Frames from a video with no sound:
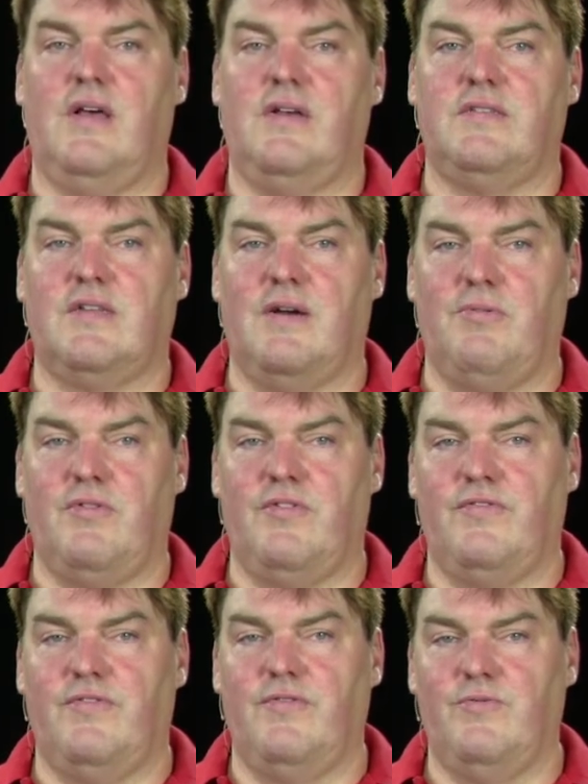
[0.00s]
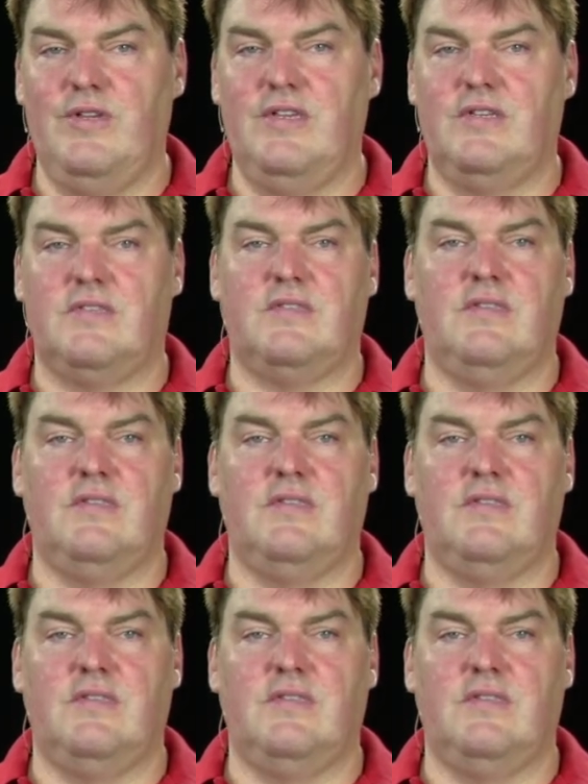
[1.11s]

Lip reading: last couple of weeks.